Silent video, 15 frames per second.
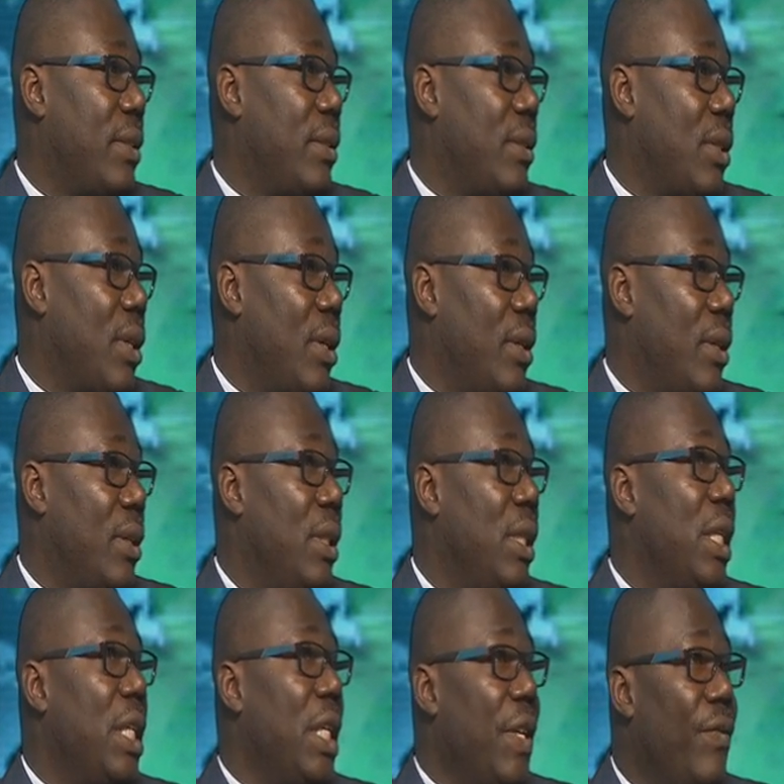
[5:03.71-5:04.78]
So
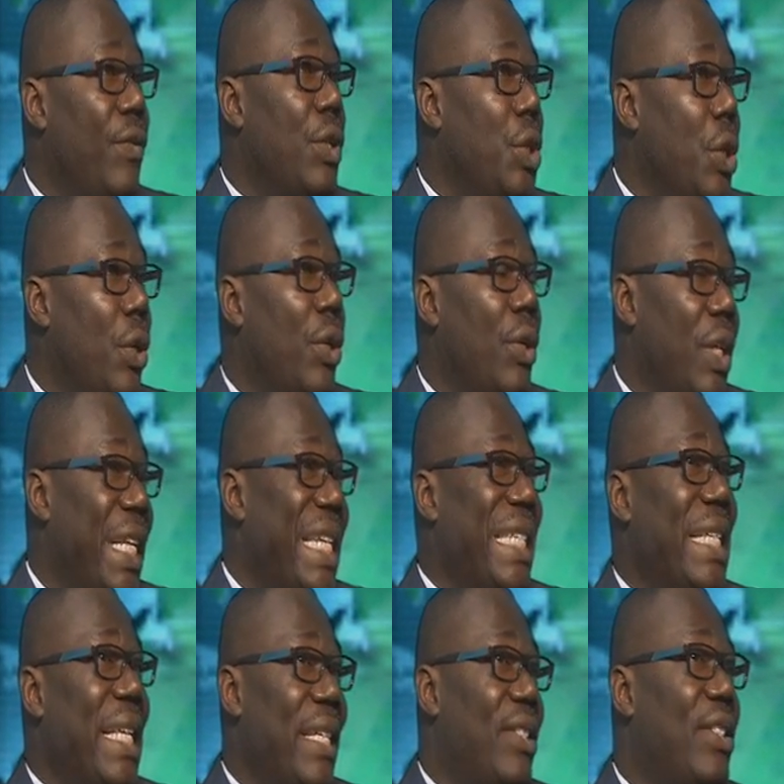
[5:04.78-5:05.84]
even though in,
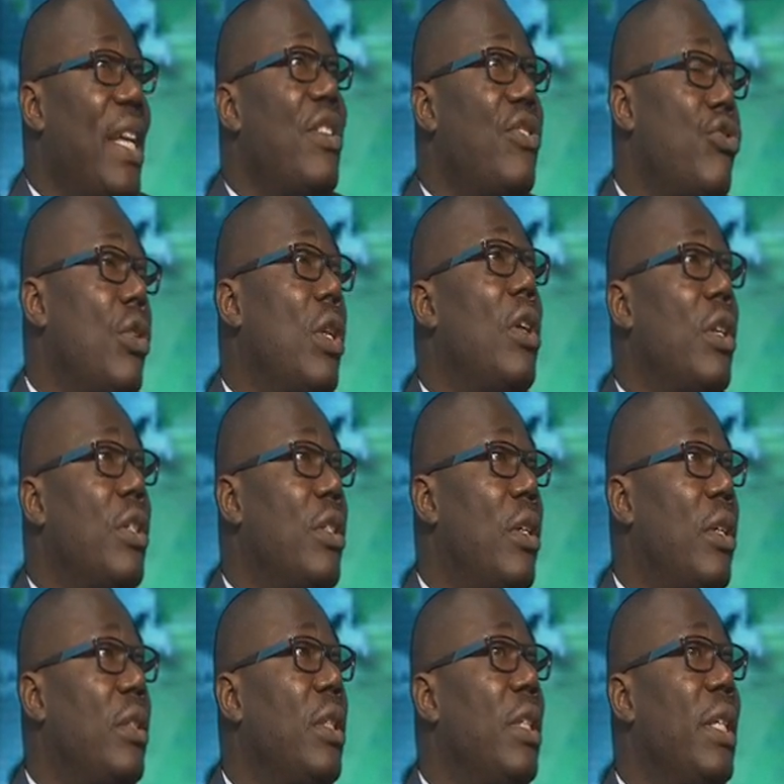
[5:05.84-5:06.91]
in central
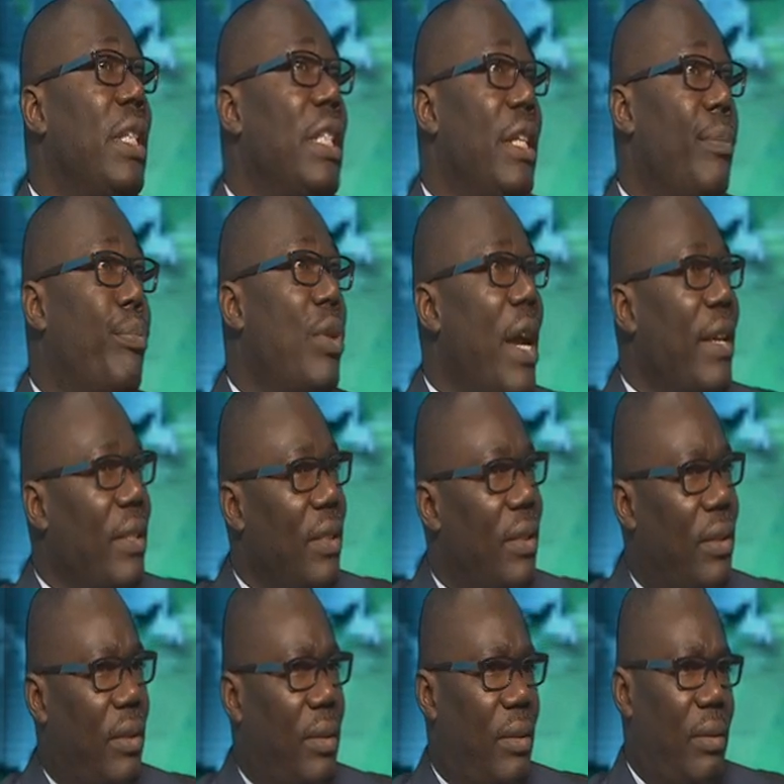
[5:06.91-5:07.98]
London, the
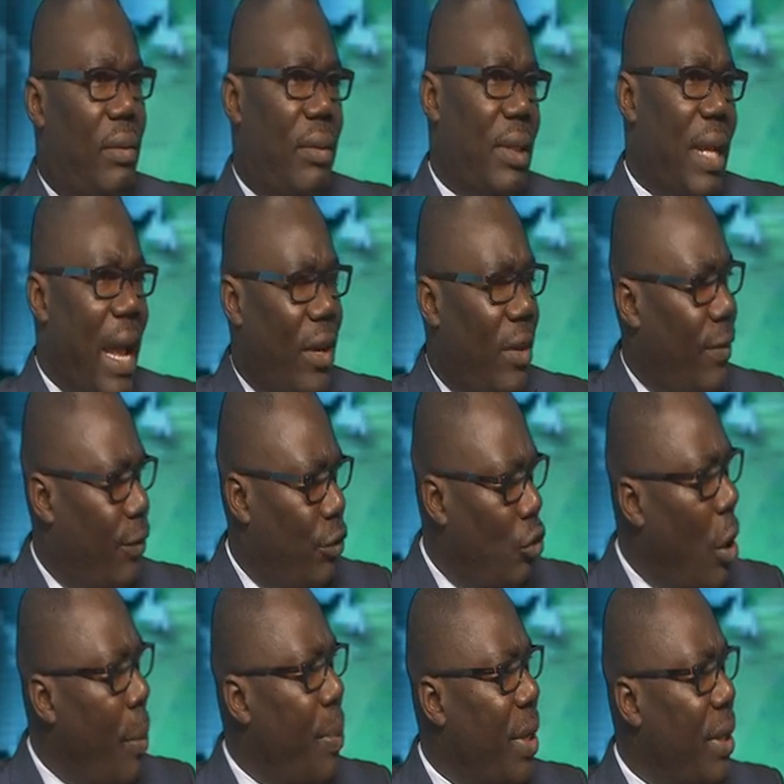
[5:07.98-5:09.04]
prices kind of
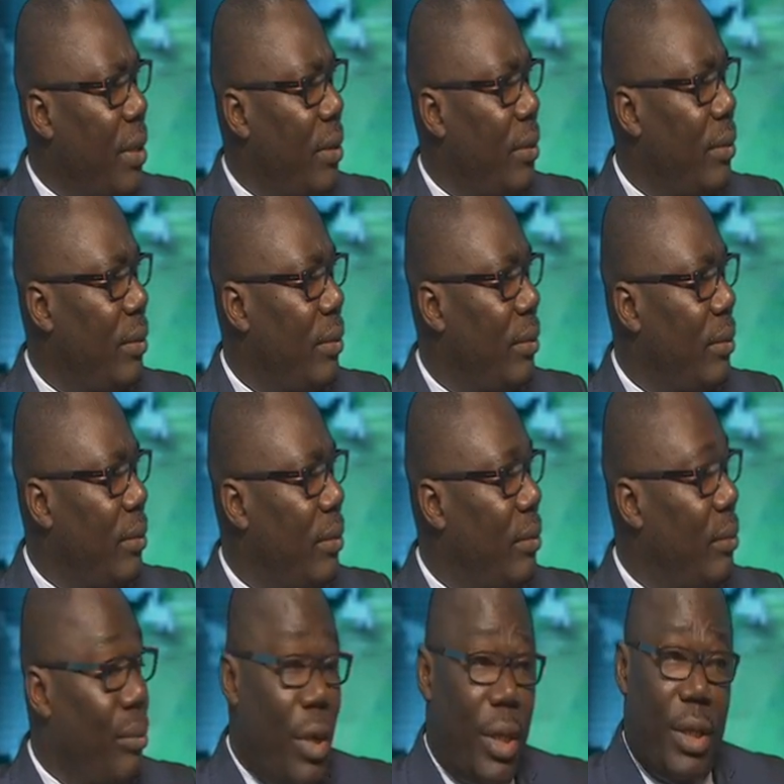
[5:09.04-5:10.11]
dropping,
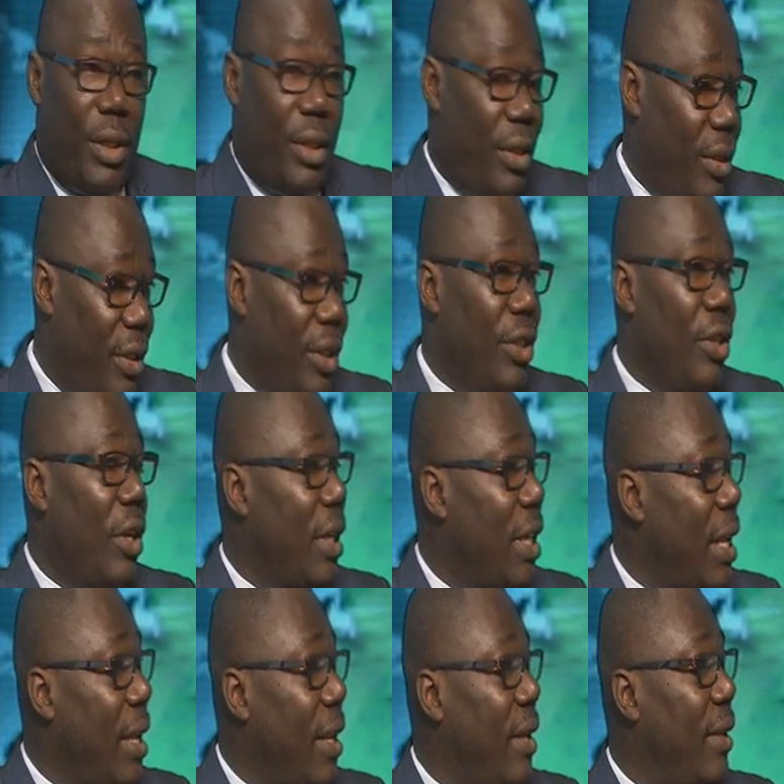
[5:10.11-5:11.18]
but in, in the
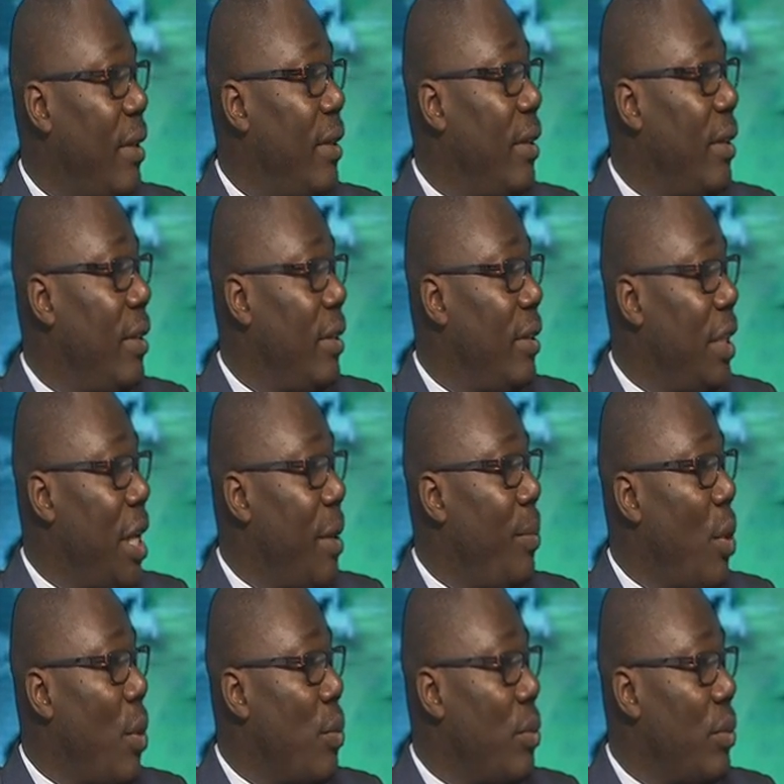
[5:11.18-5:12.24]
other
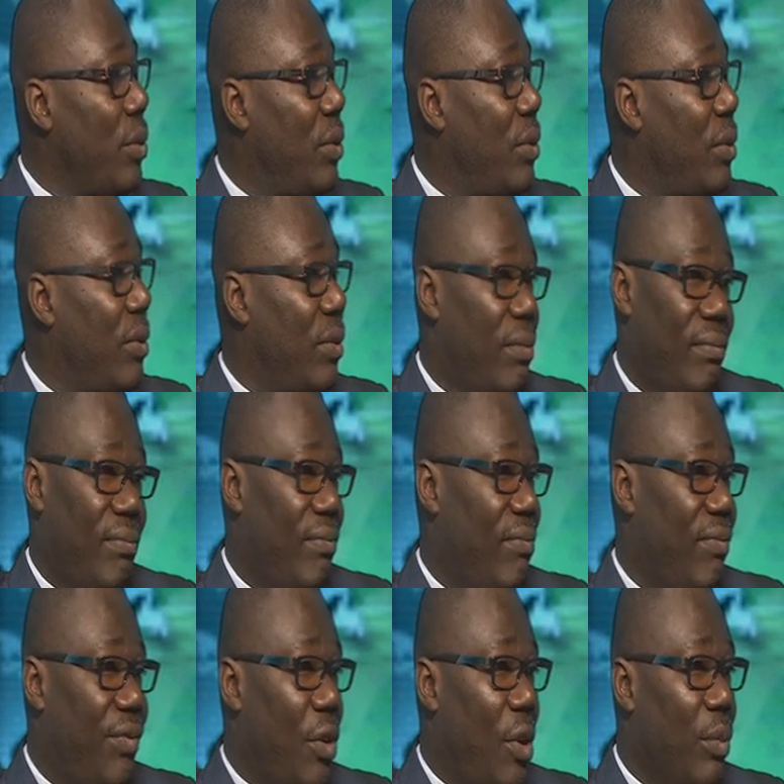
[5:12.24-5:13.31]
neighborhoods,
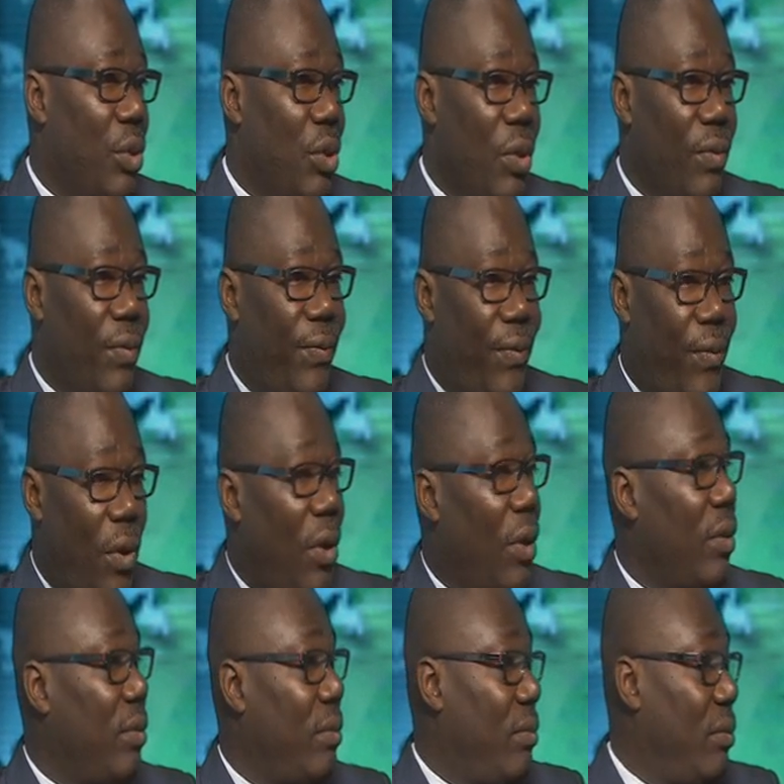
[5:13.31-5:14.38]
from zone four